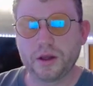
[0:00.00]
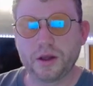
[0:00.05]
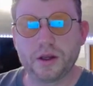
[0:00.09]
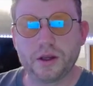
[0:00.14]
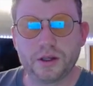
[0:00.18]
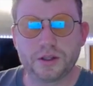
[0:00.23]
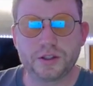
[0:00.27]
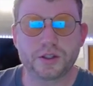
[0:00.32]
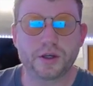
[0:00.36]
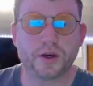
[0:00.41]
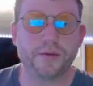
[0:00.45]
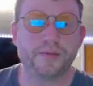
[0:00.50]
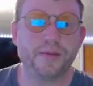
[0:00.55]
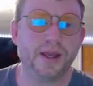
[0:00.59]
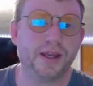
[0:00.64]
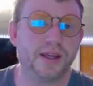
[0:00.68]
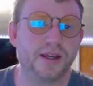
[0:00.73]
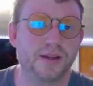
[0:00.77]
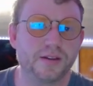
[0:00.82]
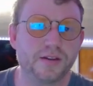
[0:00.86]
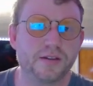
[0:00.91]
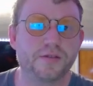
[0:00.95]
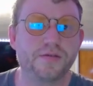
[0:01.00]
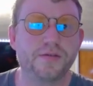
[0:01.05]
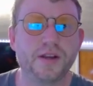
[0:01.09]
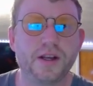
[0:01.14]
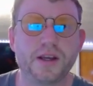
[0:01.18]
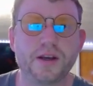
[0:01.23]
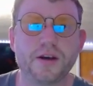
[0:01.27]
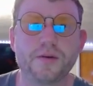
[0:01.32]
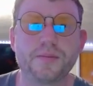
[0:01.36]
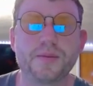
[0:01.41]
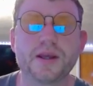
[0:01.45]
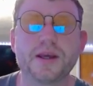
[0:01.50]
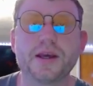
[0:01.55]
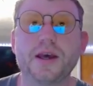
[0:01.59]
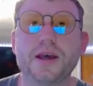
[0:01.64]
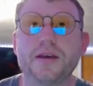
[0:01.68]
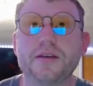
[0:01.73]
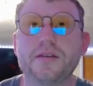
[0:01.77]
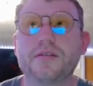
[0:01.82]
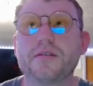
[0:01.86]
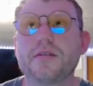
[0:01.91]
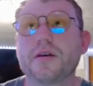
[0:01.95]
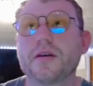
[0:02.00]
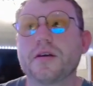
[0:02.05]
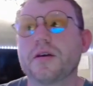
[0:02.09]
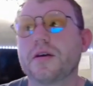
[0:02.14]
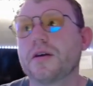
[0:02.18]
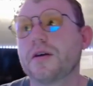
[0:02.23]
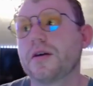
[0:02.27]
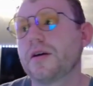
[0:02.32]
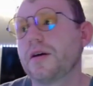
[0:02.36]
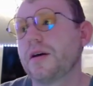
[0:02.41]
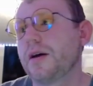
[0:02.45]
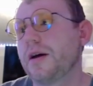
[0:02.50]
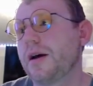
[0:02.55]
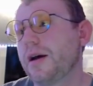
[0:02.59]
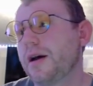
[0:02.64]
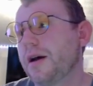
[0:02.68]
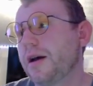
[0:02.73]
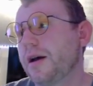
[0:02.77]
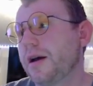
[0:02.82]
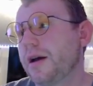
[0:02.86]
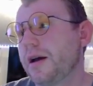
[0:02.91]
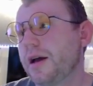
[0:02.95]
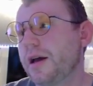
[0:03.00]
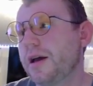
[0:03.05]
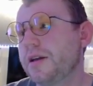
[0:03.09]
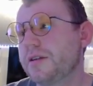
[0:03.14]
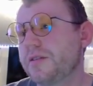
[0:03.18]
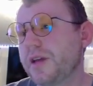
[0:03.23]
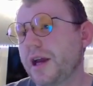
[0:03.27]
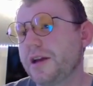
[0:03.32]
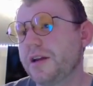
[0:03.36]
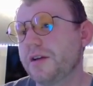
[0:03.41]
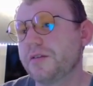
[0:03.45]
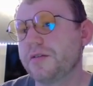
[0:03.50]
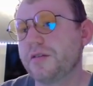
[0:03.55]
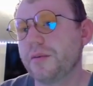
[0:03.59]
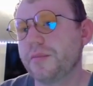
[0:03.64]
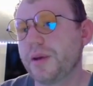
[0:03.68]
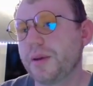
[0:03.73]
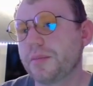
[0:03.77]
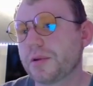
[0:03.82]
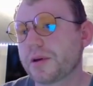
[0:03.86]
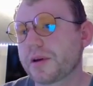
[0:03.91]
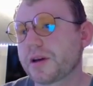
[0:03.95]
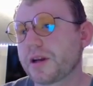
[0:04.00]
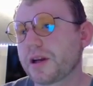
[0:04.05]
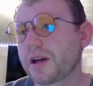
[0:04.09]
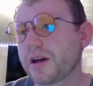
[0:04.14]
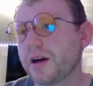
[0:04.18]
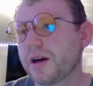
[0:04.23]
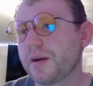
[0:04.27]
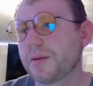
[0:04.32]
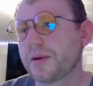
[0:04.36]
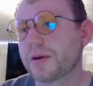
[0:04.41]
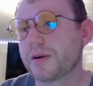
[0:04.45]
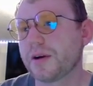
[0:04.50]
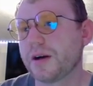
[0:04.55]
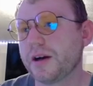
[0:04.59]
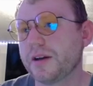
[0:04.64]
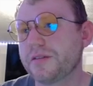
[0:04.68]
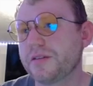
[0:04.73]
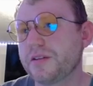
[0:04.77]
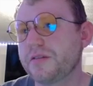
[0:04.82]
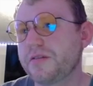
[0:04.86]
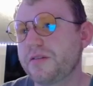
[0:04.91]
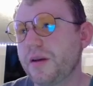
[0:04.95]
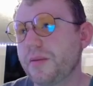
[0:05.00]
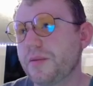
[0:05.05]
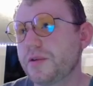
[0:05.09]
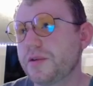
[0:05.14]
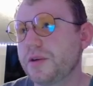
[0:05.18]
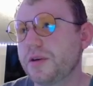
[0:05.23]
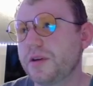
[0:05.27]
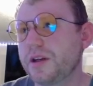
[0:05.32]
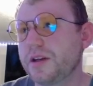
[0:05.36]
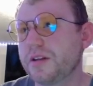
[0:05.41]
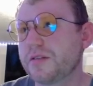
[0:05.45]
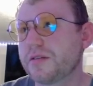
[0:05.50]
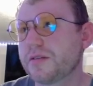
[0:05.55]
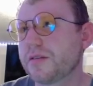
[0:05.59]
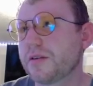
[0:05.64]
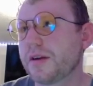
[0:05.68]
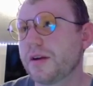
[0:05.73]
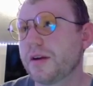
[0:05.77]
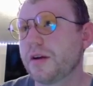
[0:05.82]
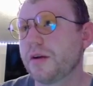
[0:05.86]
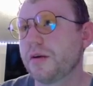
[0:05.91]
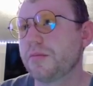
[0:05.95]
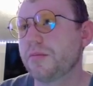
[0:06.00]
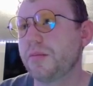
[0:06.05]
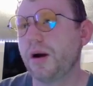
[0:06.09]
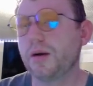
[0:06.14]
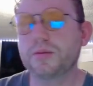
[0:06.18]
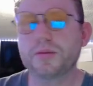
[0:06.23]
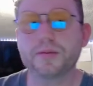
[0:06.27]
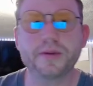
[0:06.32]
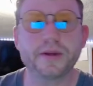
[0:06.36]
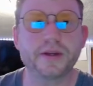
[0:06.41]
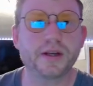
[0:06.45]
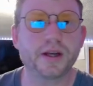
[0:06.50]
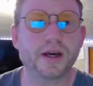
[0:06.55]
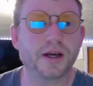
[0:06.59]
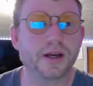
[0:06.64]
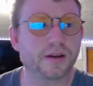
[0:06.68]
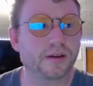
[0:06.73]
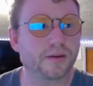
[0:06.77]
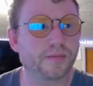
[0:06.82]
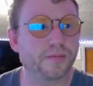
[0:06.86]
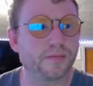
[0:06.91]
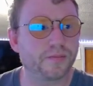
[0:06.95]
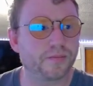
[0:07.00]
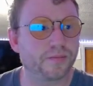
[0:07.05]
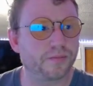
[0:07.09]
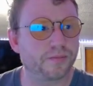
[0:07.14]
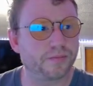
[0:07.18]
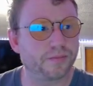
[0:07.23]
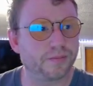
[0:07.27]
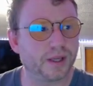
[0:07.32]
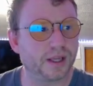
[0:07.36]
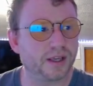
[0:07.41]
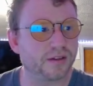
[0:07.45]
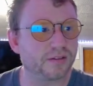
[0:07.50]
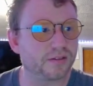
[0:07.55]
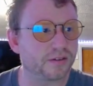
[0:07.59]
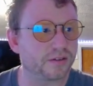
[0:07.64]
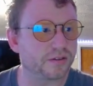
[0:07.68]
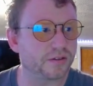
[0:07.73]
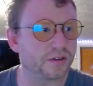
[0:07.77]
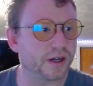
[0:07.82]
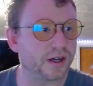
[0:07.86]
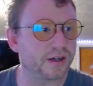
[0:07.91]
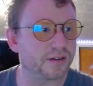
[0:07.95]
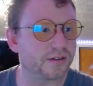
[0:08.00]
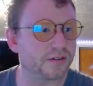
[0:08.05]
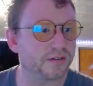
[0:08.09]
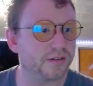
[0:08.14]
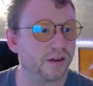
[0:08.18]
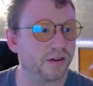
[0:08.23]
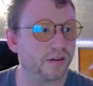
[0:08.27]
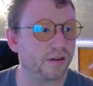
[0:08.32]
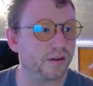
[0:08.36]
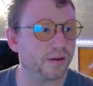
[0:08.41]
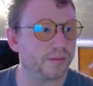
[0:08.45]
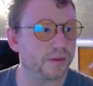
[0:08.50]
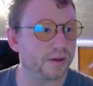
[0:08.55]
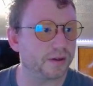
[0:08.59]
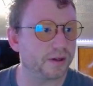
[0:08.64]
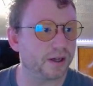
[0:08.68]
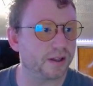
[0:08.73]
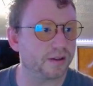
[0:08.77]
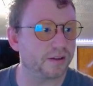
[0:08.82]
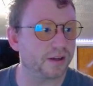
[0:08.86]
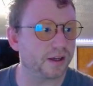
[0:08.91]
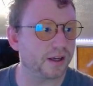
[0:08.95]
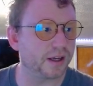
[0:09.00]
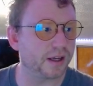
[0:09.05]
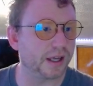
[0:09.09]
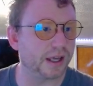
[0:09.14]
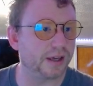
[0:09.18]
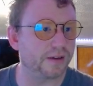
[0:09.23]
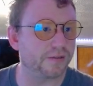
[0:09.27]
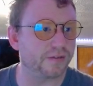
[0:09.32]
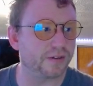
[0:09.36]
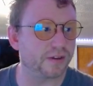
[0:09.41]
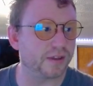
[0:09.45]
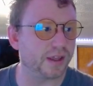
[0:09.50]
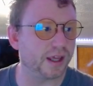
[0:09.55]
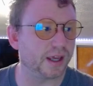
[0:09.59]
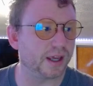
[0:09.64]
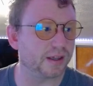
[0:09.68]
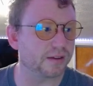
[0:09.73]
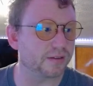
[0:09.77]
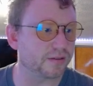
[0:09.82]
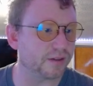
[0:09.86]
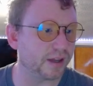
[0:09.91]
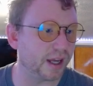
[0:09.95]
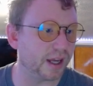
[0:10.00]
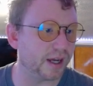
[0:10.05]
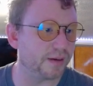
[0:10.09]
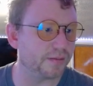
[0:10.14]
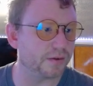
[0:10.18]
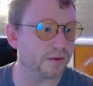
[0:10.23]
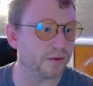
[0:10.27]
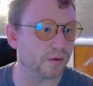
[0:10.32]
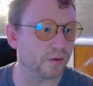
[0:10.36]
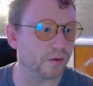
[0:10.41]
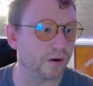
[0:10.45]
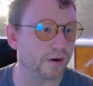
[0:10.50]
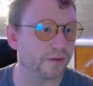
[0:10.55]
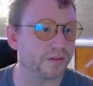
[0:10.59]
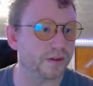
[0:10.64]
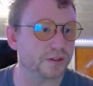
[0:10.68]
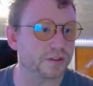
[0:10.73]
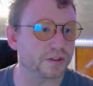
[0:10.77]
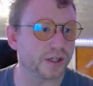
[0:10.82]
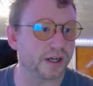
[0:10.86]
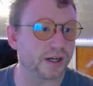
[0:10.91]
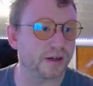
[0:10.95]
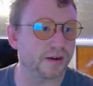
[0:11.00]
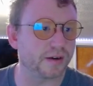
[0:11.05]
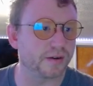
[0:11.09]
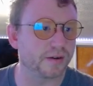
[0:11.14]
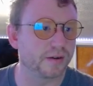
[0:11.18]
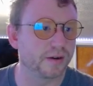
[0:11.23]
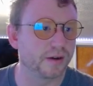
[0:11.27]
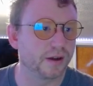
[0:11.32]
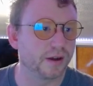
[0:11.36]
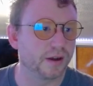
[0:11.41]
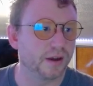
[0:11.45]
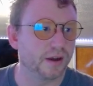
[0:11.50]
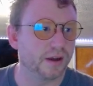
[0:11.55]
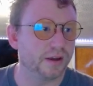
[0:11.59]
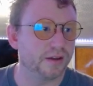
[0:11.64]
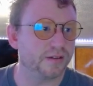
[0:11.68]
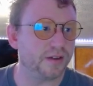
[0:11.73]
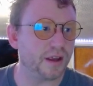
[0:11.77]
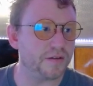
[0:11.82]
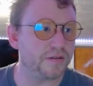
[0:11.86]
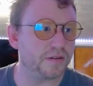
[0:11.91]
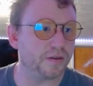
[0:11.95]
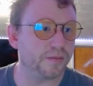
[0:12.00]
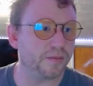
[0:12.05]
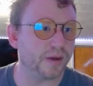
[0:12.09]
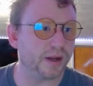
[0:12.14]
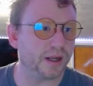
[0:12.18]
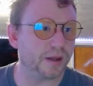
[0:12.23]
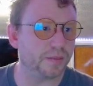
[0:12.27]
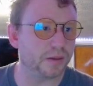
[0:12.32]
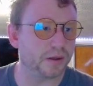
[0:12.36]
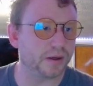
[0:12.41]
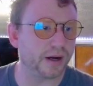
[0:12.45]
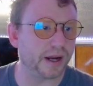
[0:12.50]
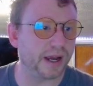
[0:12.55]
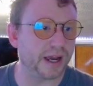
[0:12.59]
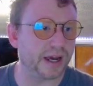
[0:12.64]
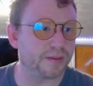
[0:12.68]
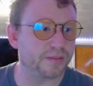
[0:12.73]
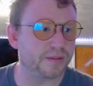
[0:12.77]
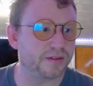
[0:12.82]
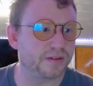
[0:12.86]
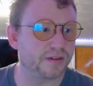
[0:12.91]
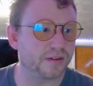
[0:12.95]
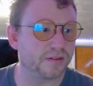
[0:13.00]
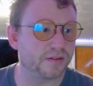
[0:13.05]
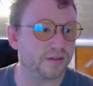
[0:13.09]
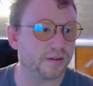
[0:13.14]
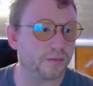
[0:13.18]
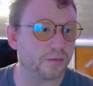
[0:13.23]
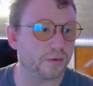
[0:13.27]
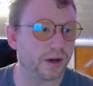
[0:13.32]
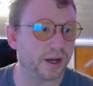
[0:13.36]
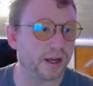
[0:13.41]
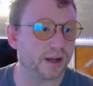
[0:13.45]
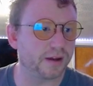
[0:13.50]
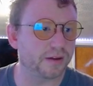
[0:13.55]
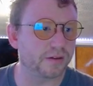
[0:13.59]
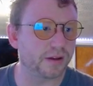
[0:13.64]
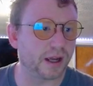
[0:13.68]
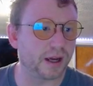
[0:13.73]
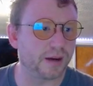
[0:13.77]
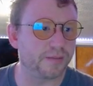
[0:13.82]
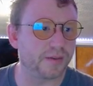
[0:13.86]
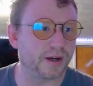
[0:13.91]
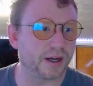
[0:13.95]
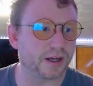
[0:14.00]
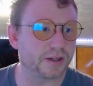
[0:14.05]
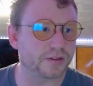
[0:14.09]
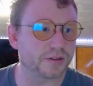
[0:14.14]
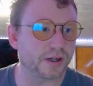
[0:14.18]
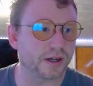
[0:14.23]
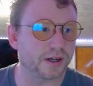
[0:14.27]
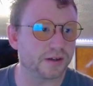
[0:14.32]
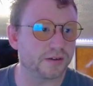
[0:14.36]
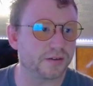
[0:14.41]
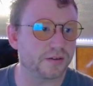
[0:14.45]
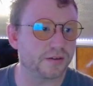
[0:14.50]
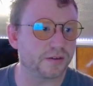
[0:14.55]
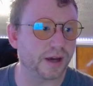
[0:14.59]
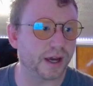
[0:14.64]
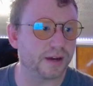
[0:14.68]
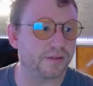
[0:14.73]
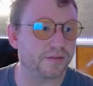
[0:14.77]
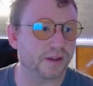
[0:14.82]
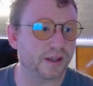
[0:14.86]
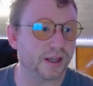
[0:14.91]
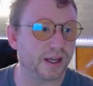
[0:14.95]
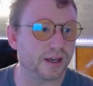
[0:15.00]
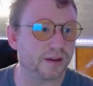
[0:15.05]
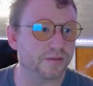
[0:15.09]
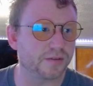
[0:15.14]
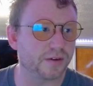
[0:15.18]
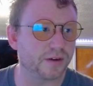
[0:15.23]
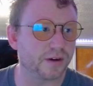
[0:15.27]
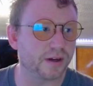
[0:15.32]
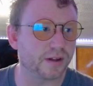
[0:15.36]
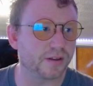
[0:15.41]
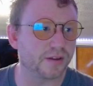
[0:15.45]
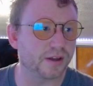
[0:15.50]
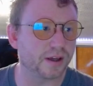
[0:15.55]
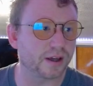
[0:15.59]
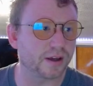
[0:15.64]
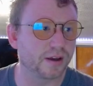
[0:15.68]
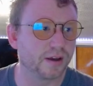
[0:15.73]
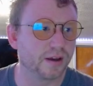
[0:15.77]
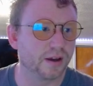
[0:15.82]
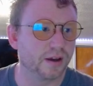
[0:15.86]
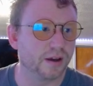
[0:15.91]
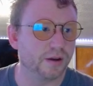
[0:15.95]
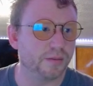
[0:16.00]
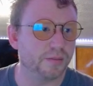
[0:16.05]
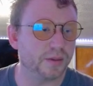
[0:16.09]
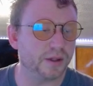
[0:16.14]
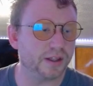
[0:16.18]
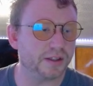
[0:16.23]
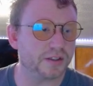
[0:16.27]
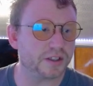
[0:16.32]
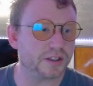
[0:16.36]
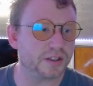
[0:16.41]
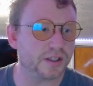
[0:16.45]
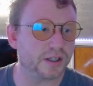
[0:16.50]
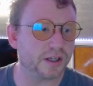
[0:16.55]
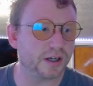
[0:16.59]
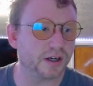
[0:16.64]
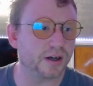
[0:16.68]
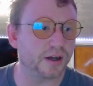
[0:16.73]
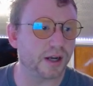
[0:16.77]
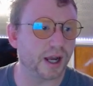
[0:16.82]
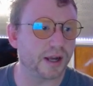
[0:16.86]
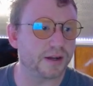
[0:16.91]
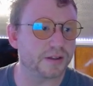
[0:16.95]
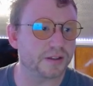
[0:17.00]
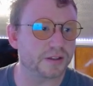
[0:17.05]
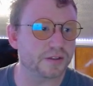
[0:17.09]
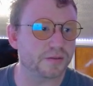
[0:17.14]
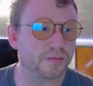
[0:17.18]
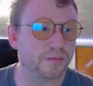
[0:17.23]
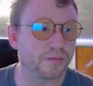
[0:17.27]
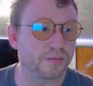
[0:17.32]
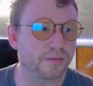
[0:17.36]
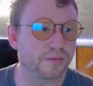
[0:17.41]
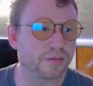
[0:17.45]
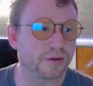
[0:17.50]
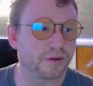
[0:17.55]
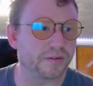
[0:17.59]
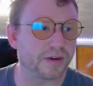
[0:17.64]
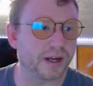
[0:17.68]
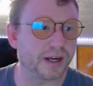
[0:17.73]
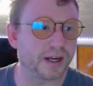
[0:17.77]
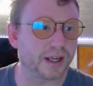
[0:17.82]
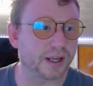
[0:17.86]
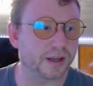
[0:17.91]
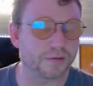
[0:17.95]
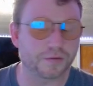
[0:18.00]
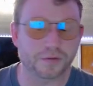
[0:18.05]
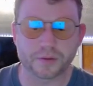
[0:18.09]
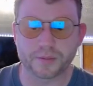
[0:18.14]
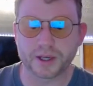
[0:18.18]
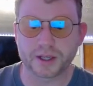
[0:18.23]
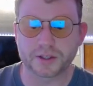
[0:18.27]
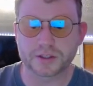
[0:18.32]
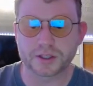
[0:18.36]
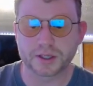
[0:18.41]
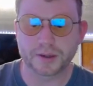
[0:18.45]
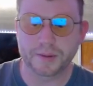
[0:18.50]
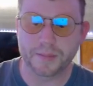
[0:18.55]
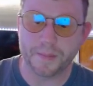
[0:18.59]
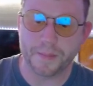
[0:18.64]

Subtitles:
So I'm making this video because I know some people are going to come across these demo units, probably not because they're trying to steal them or anything, if they get scammed, or if they're trying to save some money perhaps in some way. I'm not trying to advocate for anything malicious here, I'm just providing information.